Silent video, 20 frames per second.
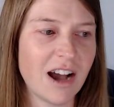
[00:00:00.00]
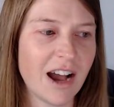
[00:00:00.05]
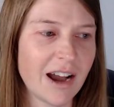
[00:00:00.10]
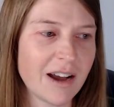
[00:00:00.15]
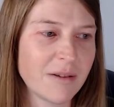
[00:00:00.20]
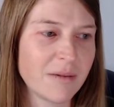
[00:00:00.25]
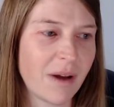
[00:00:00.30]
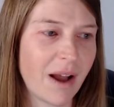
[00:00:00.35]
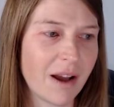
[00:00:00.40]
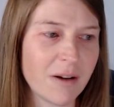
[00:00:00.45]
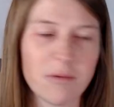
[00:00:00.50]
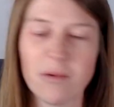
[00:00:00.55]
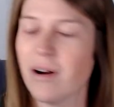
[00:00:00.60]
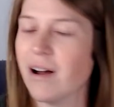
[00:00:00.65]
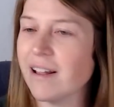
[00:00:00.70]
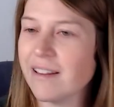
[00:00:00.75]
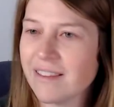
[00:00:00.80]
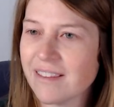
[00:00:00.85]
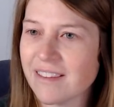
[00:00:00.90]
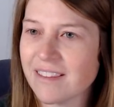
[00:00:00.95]
I
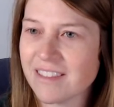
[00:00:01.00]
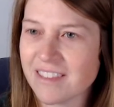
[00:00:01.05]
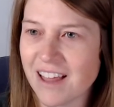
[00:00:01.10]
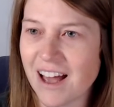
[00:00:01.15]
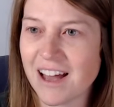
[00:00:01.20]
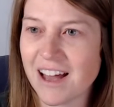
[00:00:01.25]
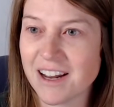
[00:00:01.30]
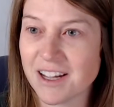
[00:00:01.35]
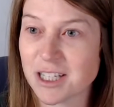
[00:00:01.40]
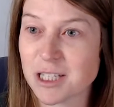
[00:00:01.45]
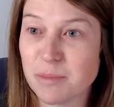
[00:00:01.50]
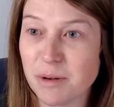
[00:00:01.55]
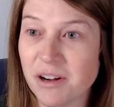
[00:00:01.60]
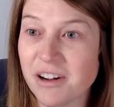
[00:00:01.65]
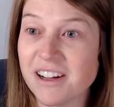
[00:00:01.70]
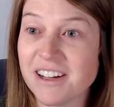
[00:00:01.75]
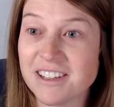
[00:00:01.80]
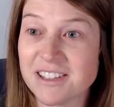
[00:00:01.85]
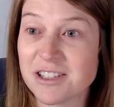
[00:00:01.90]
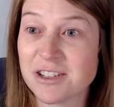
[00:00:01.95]
want that
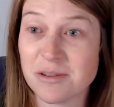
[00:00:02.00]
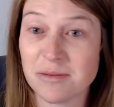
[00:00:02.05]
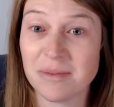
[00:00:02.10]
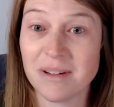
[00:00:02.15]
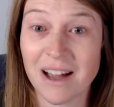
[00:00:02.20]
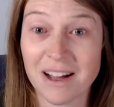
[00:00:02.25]
experience to.